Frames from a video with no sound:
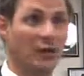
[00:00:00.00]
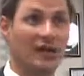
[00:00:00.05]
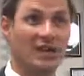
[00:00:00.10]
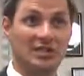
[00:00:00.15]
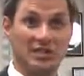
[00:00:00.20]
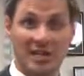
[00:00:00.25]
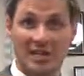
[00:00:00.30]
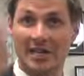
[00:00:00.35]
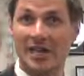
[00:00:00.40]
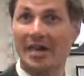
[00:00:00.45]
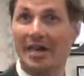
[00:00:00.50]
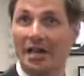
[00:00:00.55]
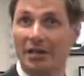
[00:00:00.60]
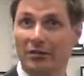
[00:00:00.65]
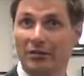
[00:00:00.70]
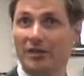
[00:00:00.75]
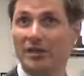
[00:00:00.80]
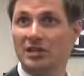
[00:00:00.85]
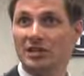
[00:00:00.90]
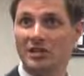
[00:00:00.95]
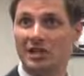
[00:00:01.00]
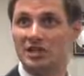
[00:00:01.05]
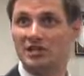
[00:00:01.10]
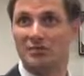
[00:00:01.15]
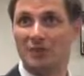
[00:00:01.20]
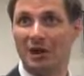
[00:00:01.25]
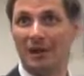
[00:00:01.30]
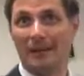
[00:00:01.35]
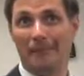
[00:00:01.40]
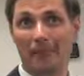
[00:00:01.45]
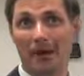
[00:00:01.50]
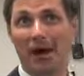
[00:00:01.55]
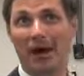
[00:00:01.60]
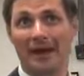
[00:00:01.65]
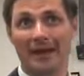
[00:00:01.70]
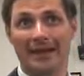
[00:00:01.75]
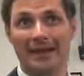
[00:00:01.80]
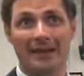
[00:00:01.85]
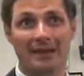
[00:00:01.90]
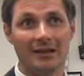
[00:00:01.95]
He said, this is my
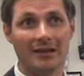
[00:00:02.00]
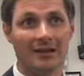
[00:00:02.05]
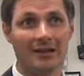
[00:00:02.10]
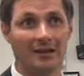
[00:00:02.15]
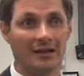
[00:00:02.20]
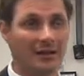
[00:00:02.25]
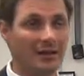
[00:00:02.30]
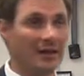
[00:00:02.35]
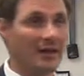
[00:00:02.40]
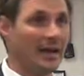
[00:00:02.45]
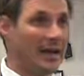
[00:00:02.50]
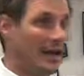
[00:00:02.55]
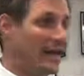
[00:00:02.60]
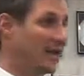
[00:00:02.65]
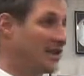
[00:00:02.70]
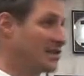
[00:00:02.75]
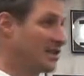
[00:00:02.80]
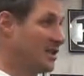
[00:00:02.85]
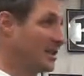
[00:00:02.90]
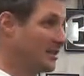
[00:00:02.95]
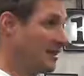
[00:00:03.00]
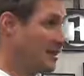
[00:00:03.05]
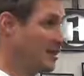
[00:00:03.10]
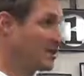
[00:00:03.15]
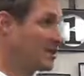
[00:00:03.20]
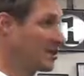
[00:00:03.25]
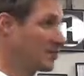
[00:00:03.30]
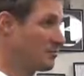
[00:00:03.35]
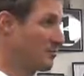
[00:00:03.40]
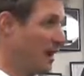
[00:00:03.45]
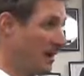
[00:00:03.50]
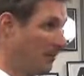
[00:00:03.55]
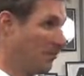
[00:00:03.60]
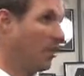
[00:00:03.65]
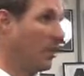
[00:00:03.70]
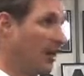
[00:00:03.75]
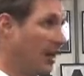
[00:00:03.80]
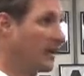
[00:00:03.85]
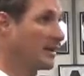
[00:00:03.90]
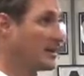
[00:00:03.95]
body. And he said, this is my
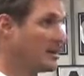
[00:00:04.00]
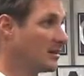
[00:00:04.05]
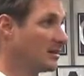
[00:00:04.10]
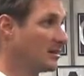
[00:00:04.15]
blood.